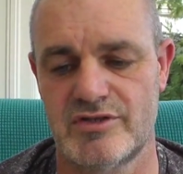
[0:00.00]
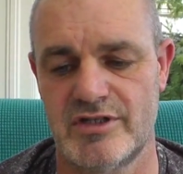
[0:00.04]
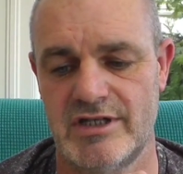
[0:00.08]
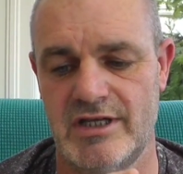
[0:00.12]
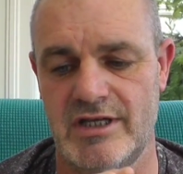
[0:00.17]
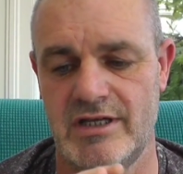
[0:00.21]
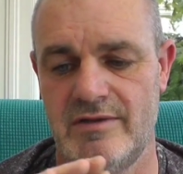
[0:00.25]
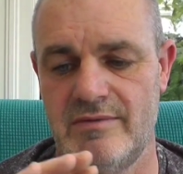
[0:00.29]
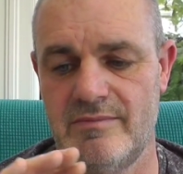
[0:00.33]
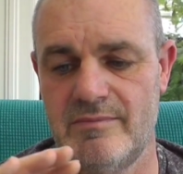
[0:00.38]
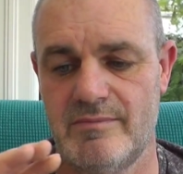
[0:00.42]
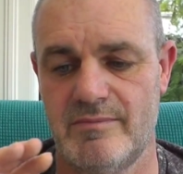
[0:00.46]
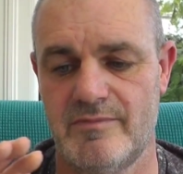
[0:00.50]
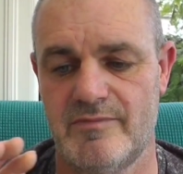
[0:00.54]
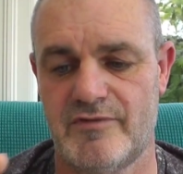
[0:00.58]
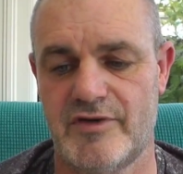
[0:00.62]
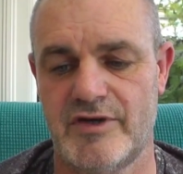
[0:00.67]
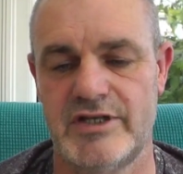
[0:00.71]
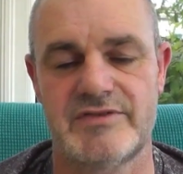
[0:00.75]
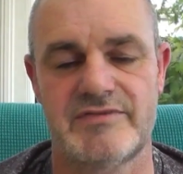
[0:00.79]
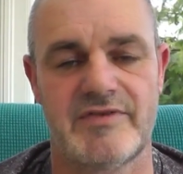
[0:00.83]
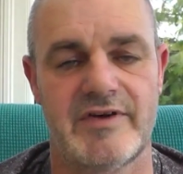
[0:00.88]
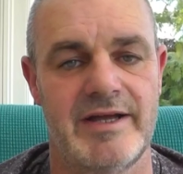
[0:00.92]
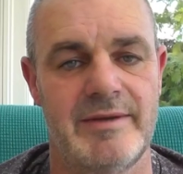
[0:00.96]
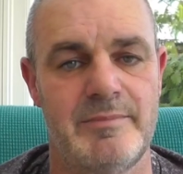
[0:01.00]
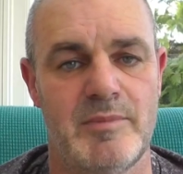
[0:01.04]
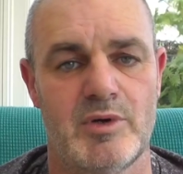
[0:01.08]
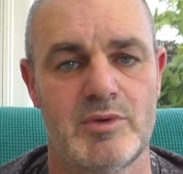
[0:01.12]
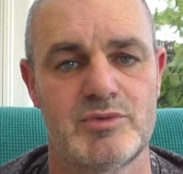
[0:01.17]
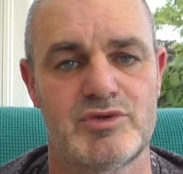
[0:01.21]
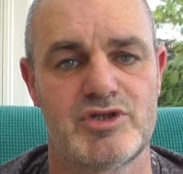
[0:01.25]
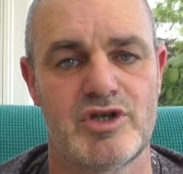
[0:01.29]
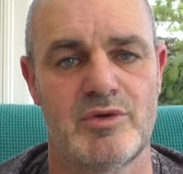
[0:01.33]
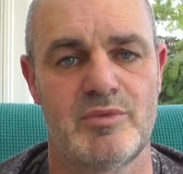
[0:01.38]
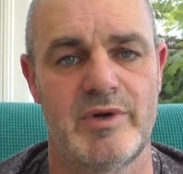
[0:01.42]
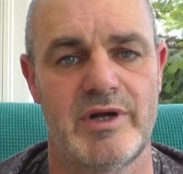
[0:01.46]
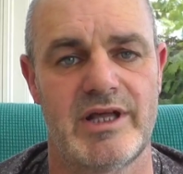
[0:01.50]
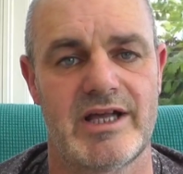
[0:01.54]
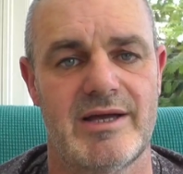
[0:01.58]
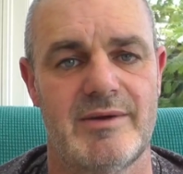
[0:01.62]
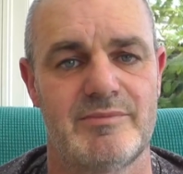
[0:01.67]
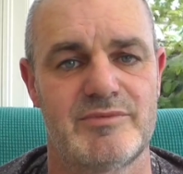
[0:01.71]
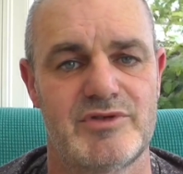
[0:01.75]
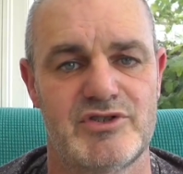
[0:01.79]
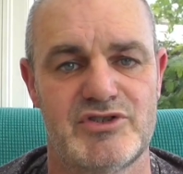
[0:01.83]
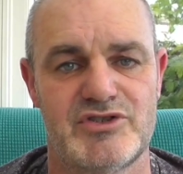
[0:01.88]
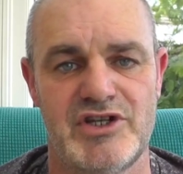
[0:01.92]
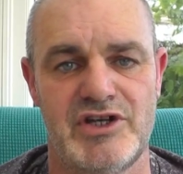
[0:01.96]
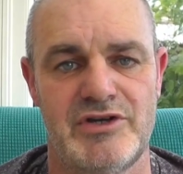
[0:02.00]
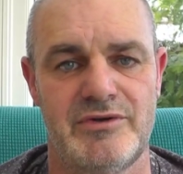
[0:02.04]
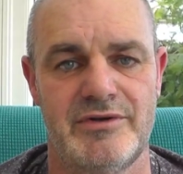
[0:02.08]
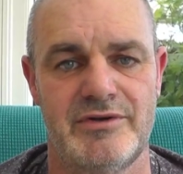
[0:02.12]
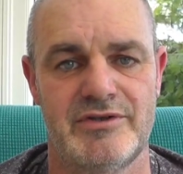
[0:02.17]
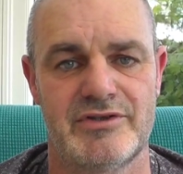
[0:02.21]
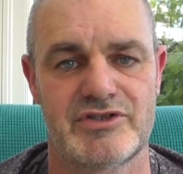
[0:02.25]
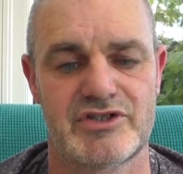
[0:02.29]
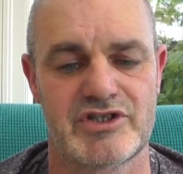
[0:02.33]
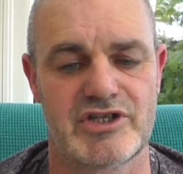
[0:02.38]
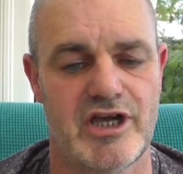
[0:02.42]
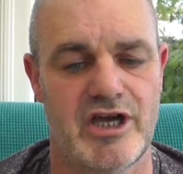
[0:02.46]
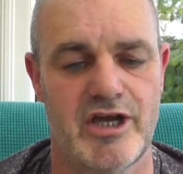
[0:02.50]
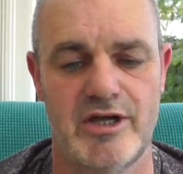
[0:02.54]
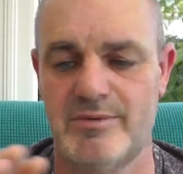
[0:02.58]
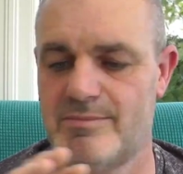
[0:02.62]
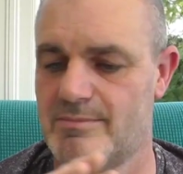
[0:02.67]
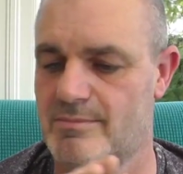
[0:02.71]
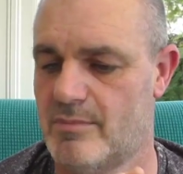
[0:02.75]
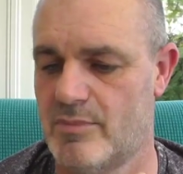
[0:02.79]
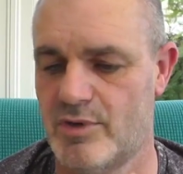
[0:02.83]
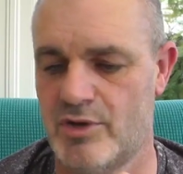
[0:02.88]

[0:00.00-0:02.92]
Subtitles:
The freeze frame option when it comes to zero in the scope,